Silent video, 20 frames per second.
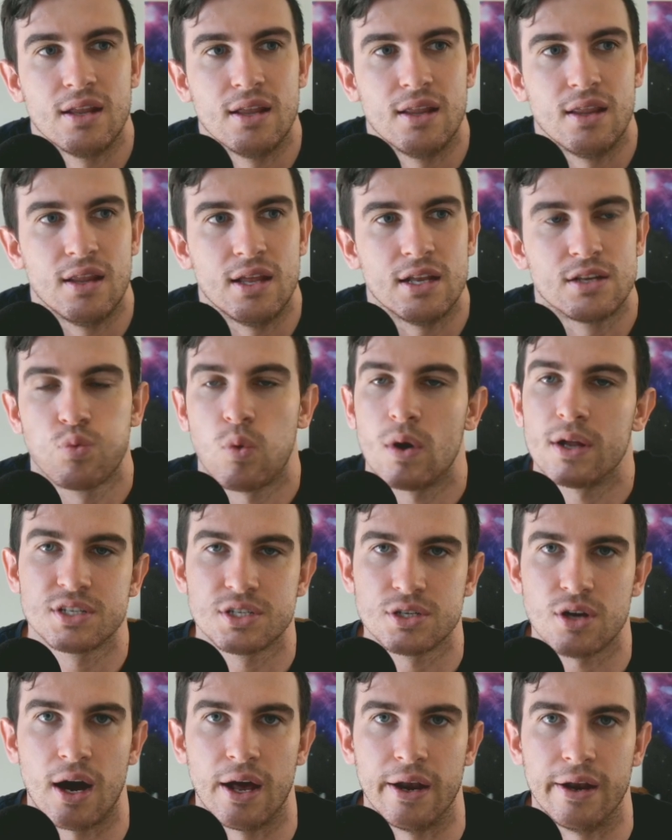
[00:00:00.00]
It's
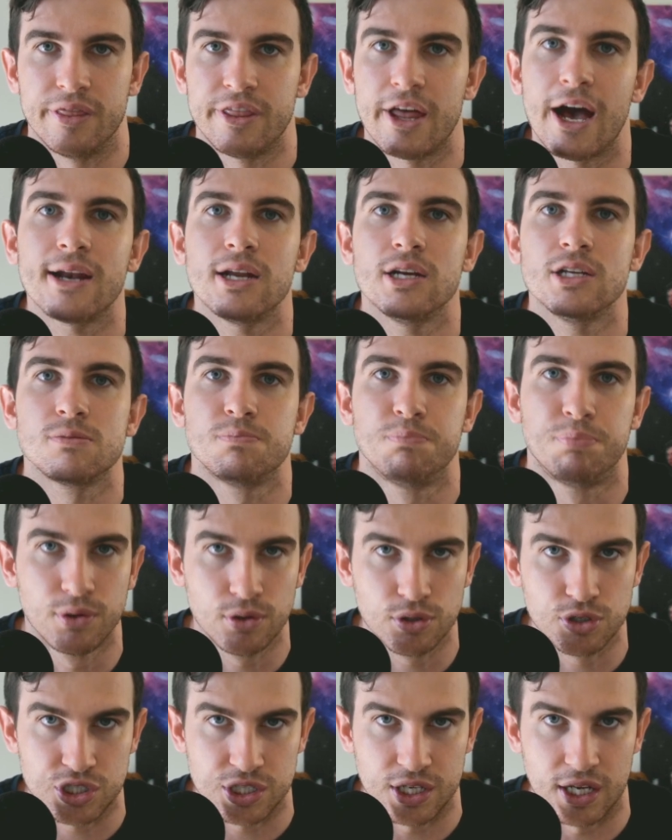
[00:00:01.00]
one-sided. That is
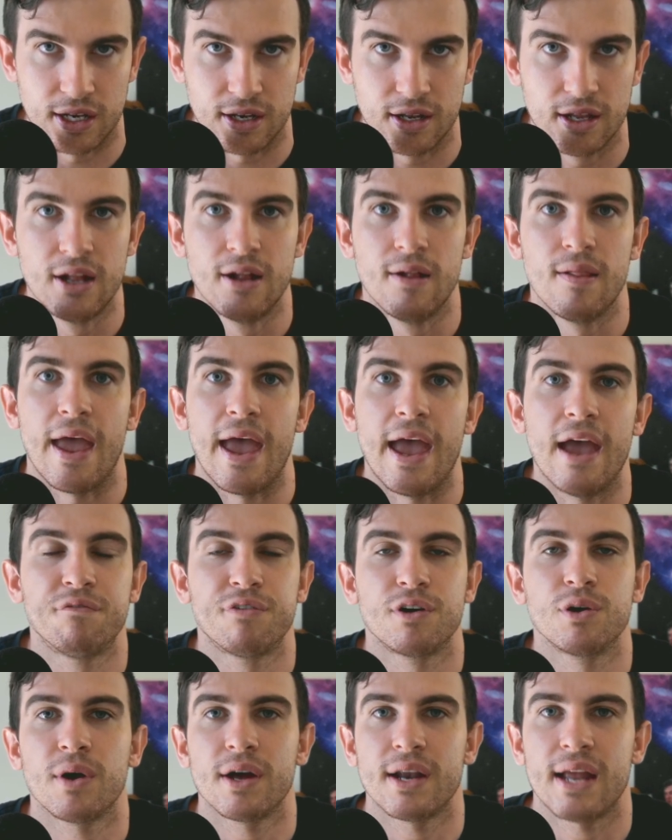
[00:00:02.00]
bullshit.
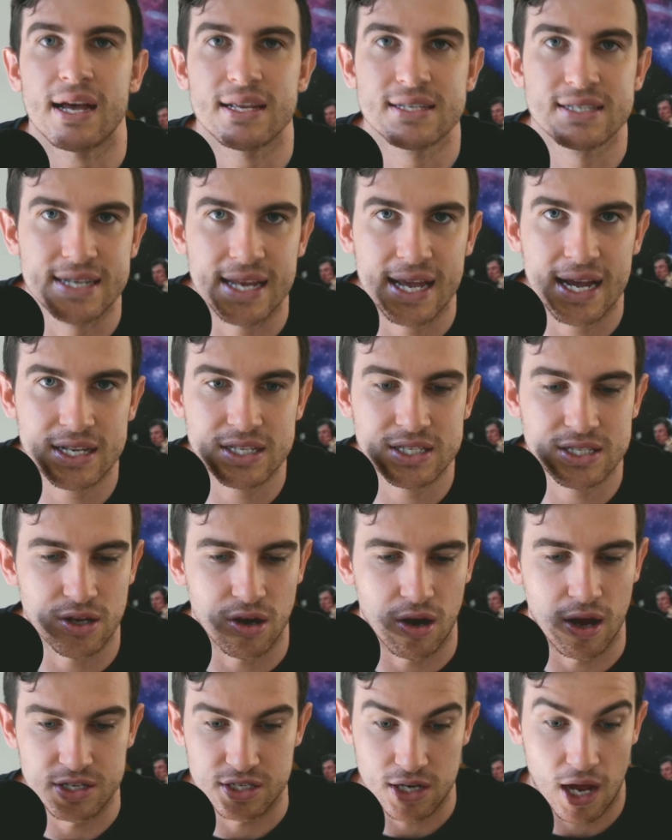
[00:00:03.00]
Everyone has
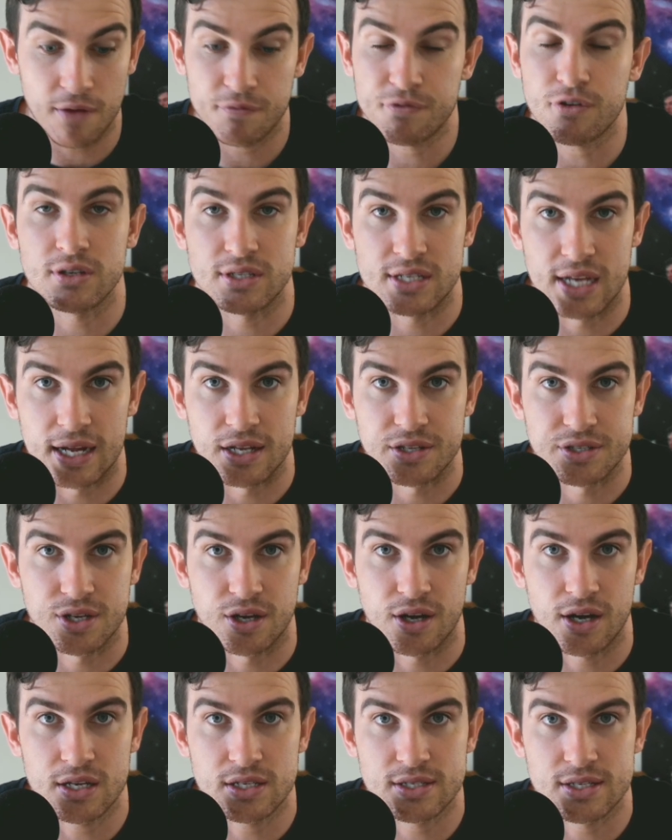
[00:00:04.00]
downsides. I've got
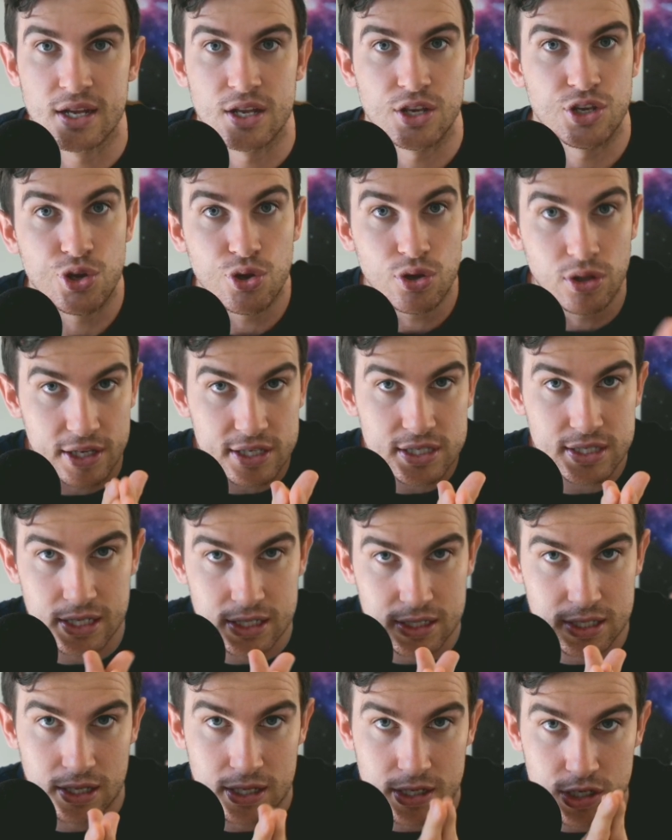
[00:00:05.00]
downsides. You listening
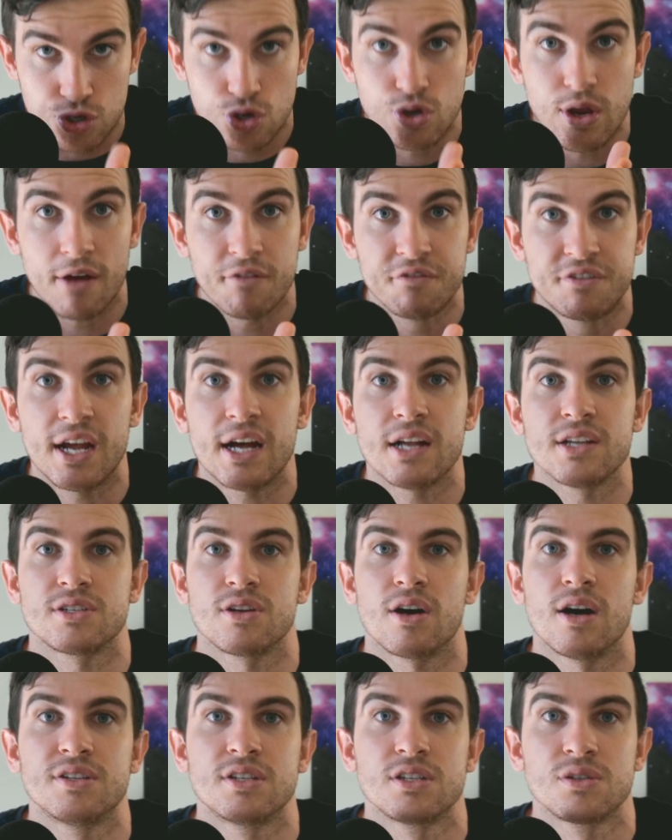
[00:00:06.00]
to this, you have
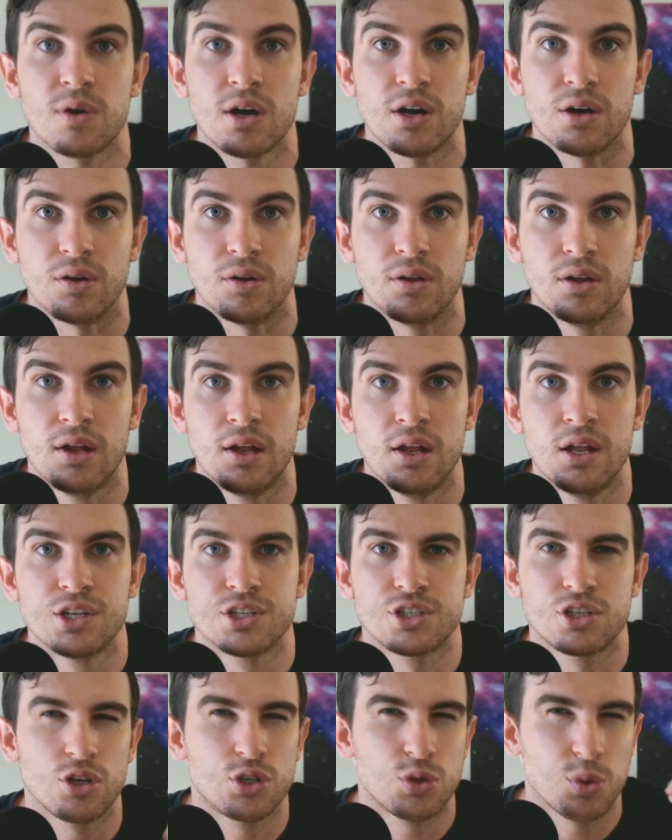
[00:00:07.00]
downsides as well.
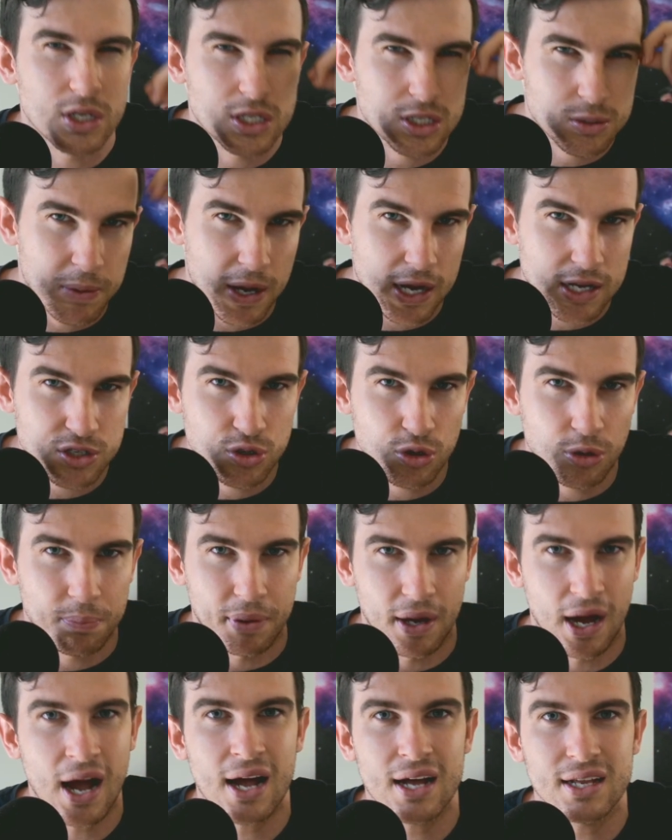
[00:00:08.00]
So to expect your
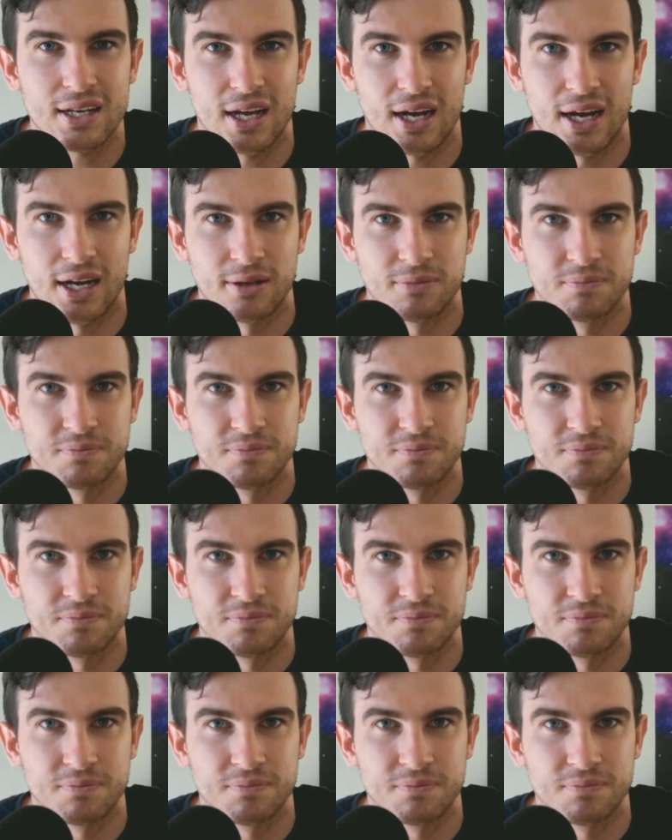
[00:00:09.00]
partner